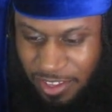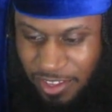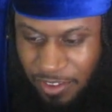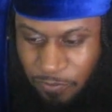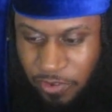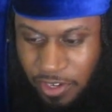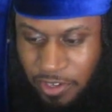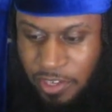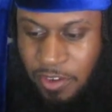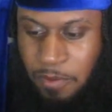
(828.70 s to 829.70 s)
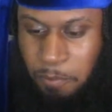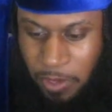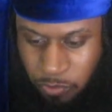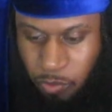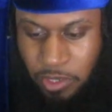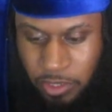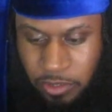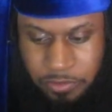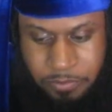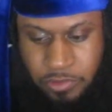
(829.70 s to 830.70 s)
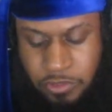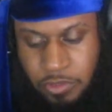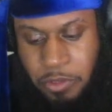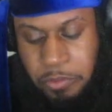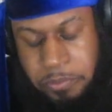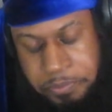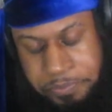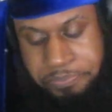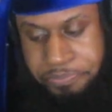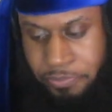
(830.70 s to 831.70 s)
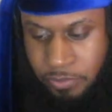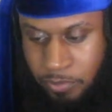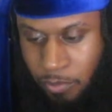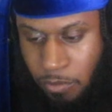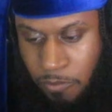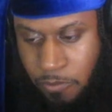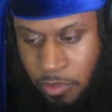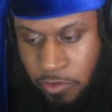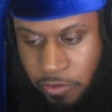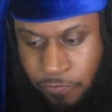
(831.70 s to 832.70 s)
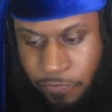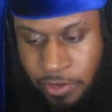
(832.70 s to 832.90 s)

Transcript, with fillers: Freaking mess with Nell. She's dope. She's funny